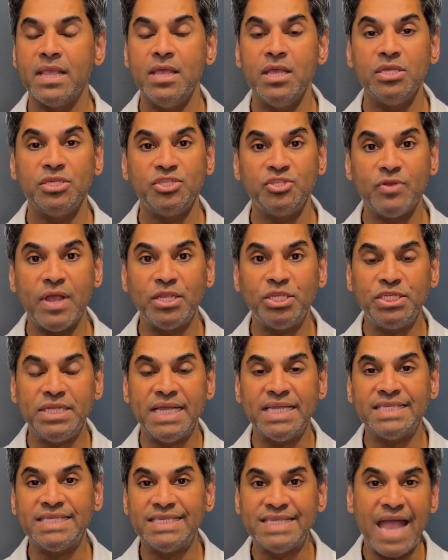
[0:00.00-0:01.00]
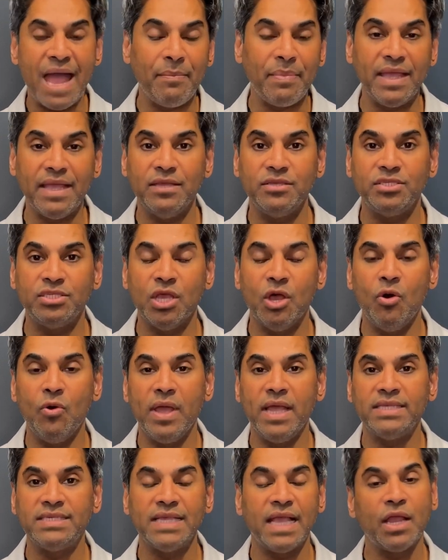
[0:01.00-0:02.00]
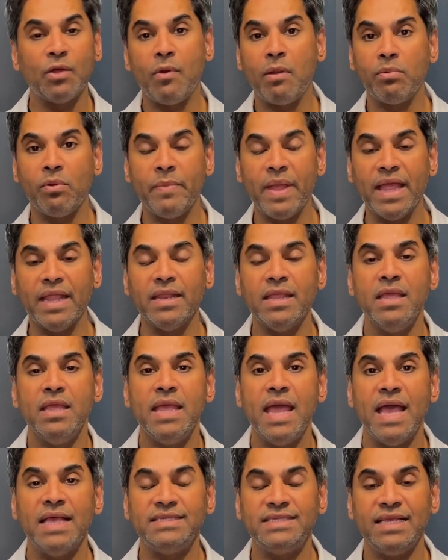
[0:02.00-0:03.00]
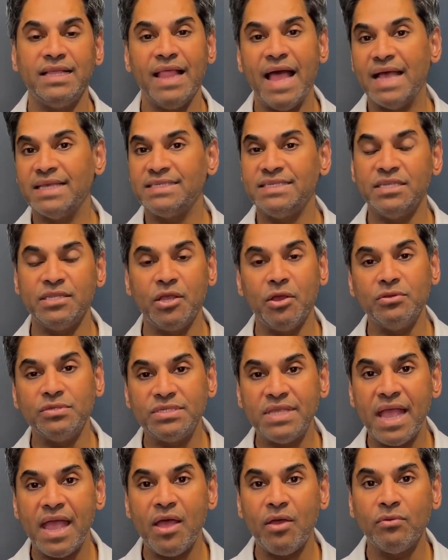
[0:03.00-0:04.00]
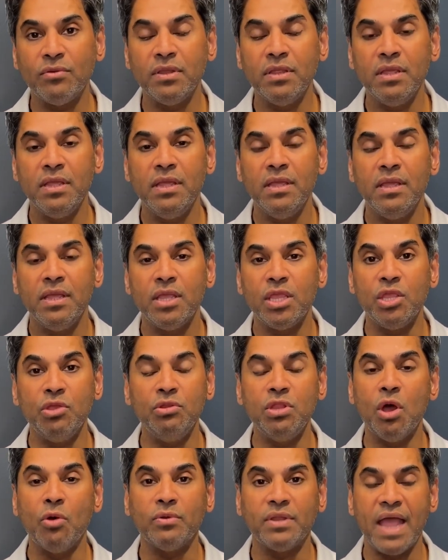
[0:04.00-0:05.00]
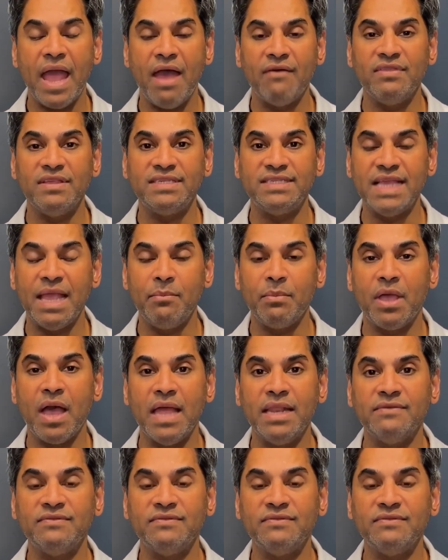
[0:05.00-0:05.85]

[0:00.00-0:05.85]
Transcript: stretchy and snappy. So it's like a rubber band. As the elastin goes down, you don't have the same kind